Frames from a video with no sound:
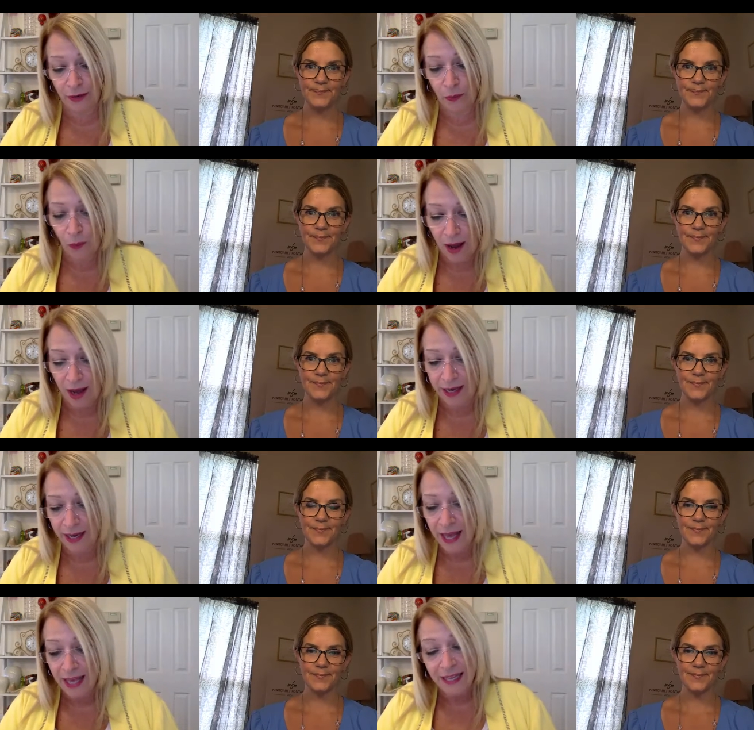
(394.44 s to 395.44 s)
Speaker 1: and why?
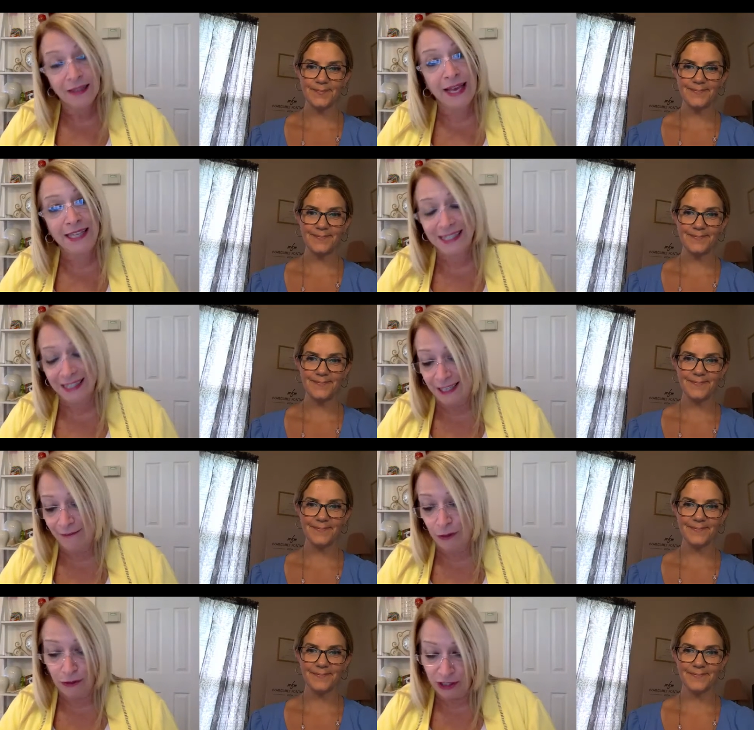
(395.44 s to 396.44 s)
Lastly, if
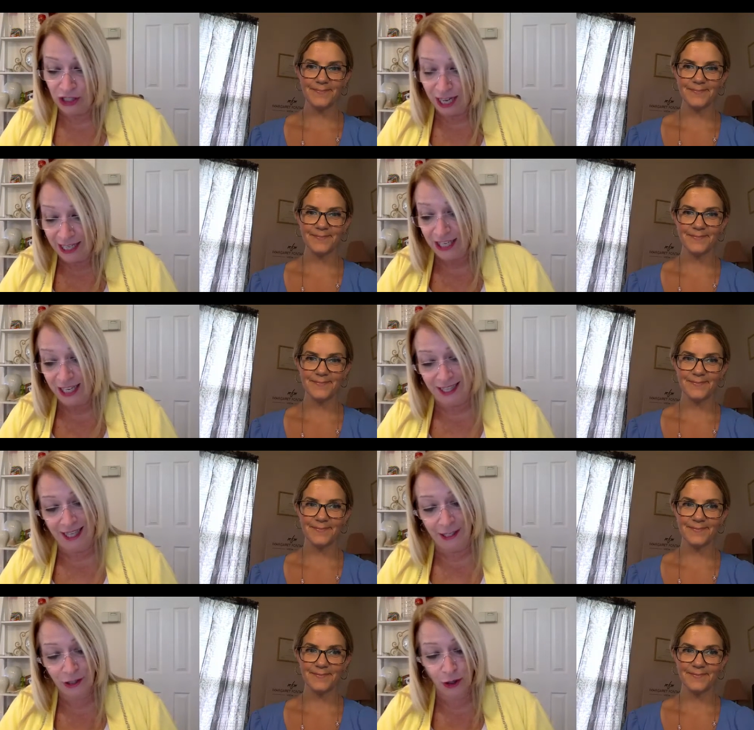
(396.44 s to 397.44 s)
you could change
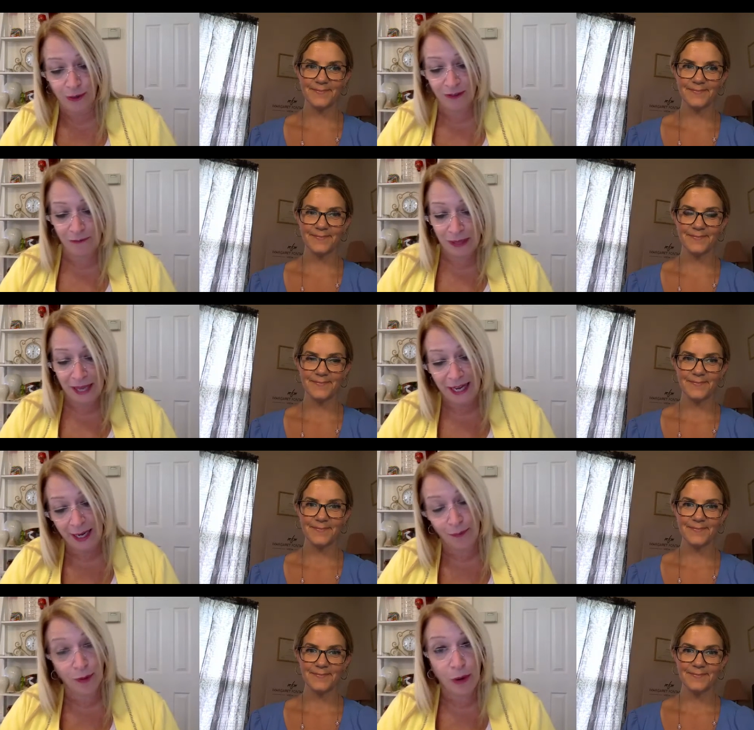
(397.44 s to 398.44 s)
anything in terms of
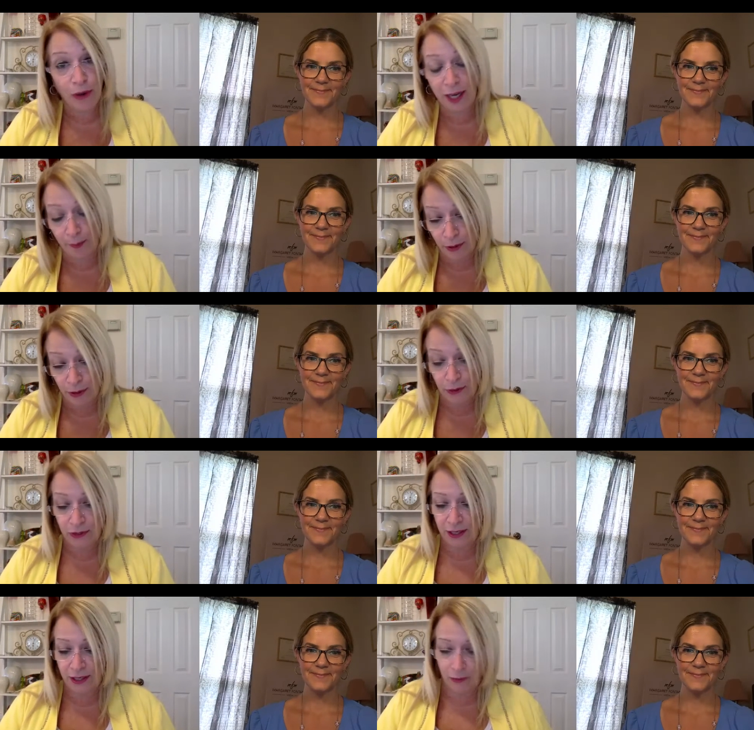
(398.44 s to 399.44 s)
planning, promoting,
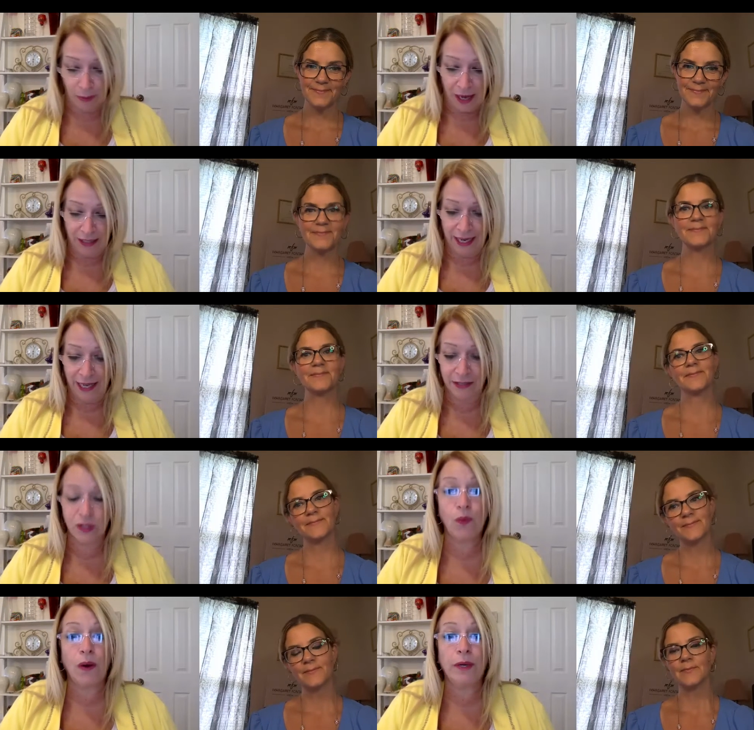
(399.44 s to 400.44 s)
producing your
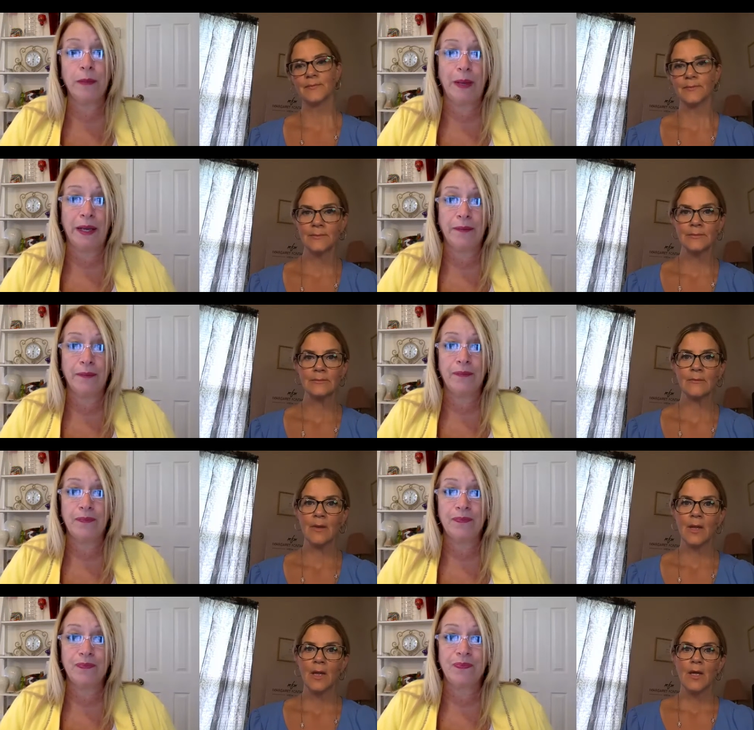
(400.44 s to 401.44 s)
podcast,
Speaker 2: what would it be?
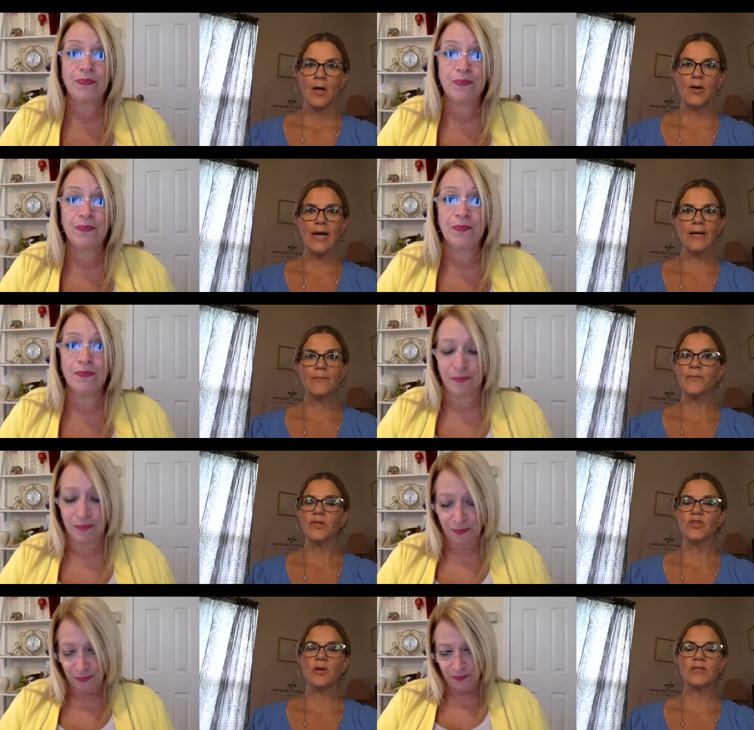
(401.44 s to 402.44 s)
Okay,
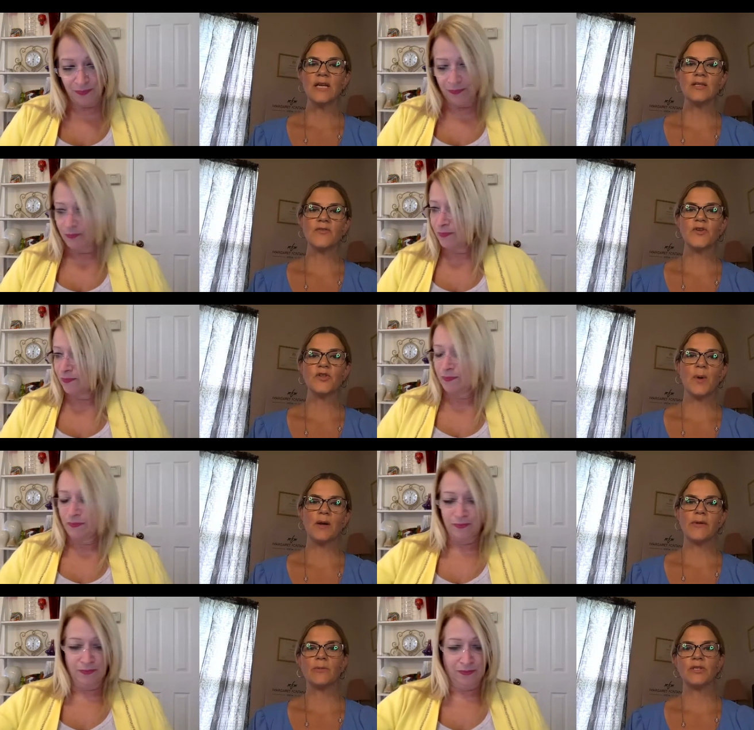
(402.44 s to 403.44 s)
so I'll take the first
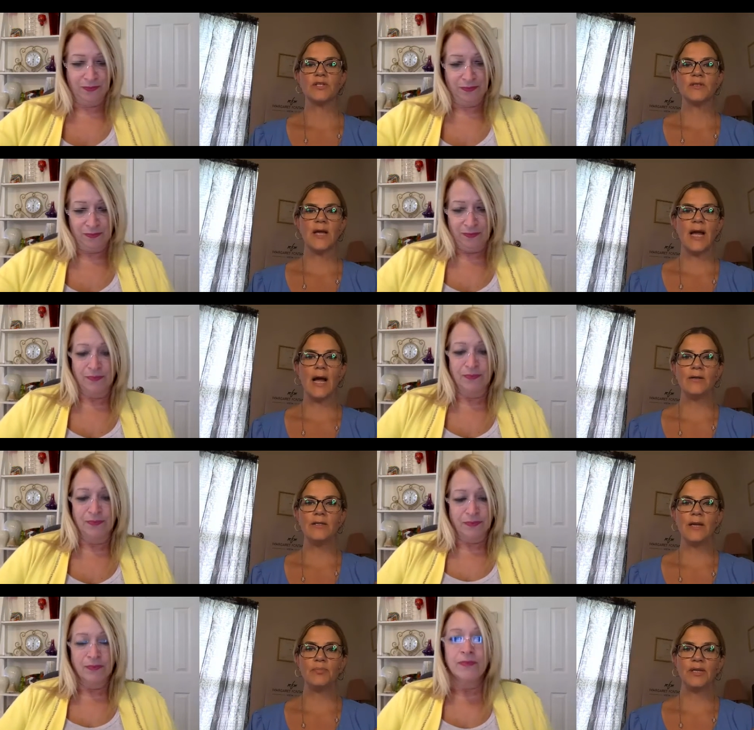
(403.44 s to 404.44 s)
part of it, which is how
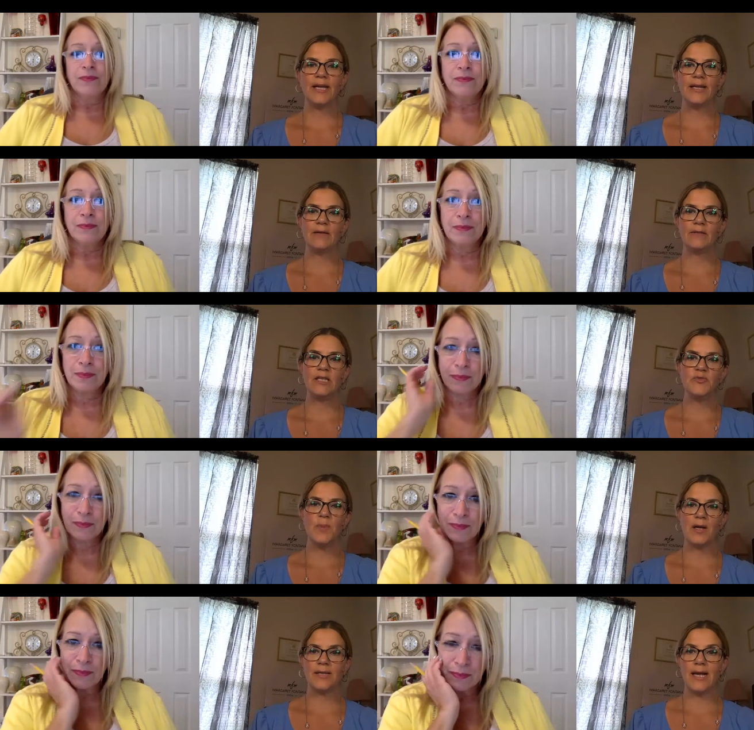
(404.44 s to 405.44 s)
did I plan out each
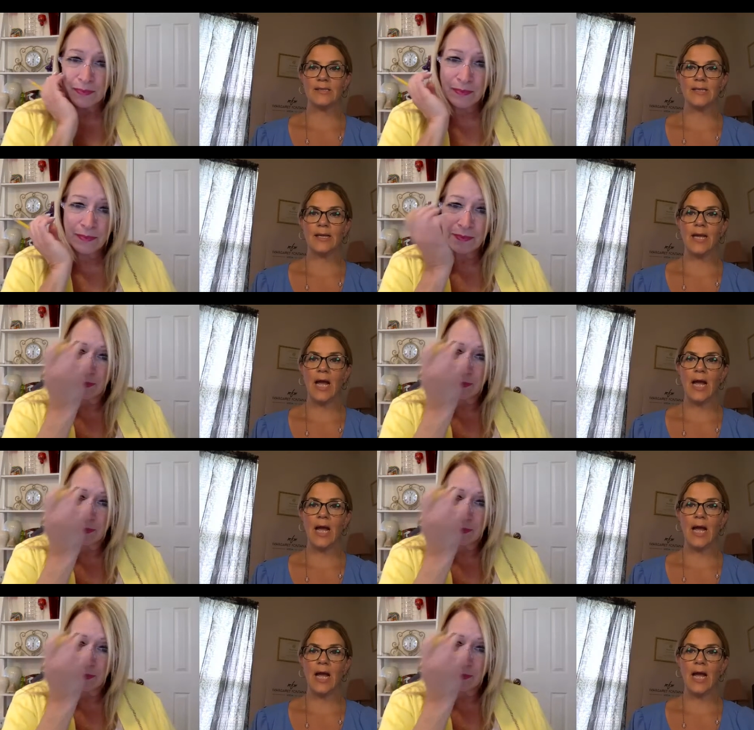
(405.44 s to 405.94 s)
podcast and